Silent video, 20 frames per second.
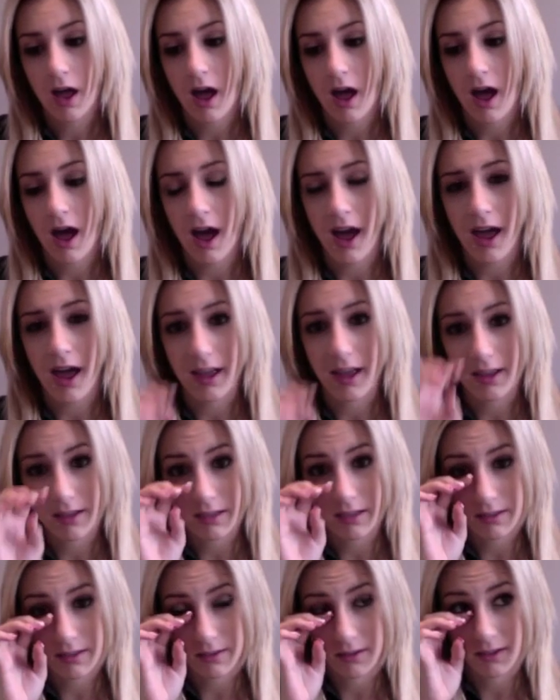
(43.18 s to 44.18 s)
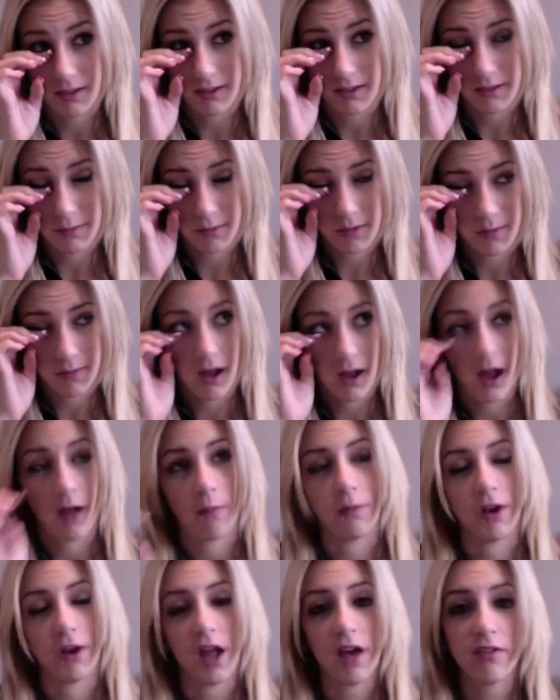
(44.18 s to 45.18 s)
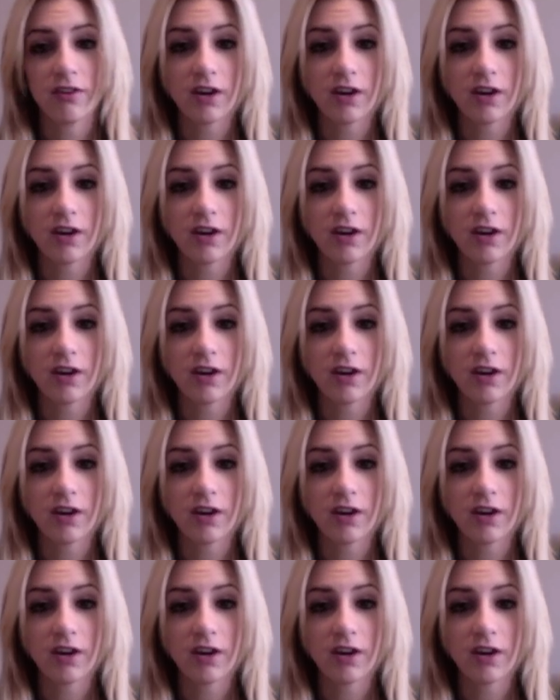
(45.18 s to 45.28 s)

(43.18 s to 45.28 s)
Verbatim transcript: I sorry, there's something in my eye. Whenever